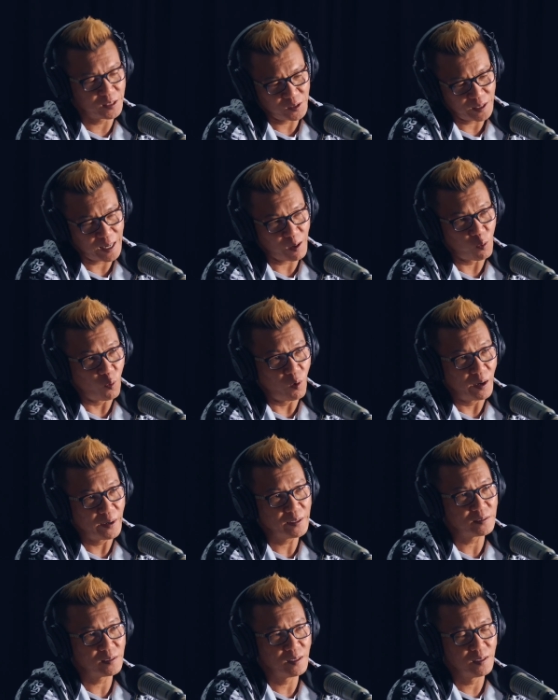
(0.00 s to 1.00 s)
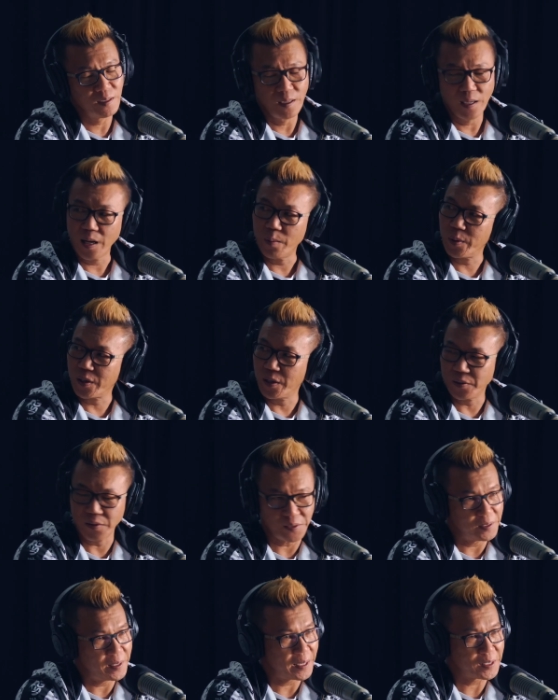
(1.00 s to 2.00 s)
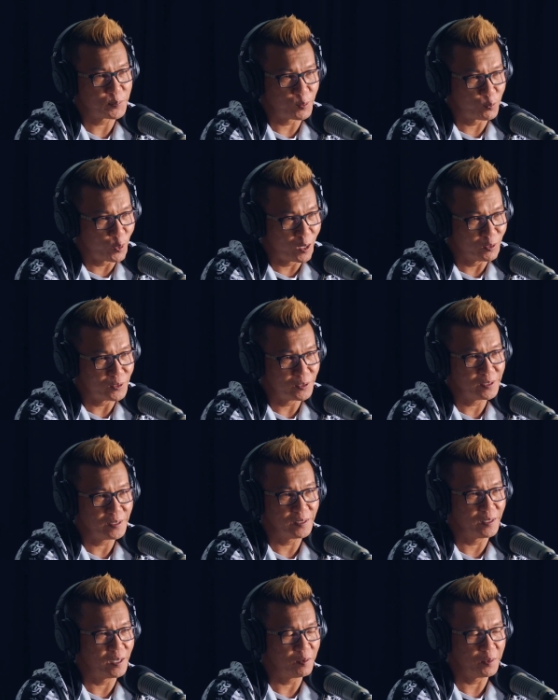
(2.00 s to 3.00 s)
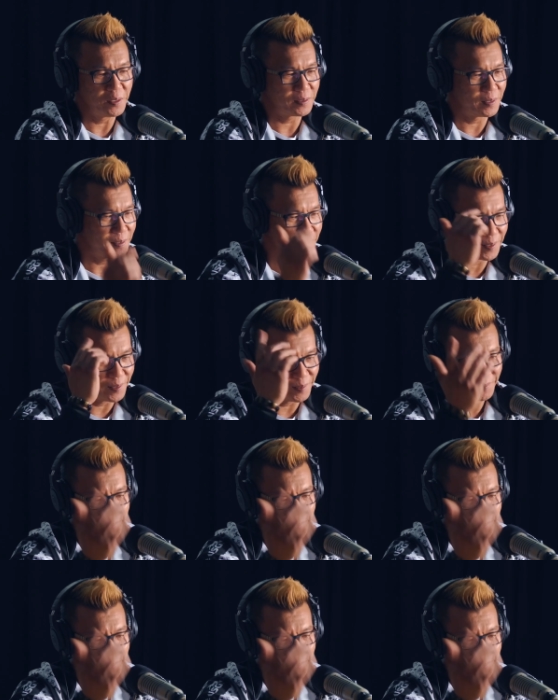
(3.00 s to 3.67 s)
This is how I want it. And because he's an expert welder and, he's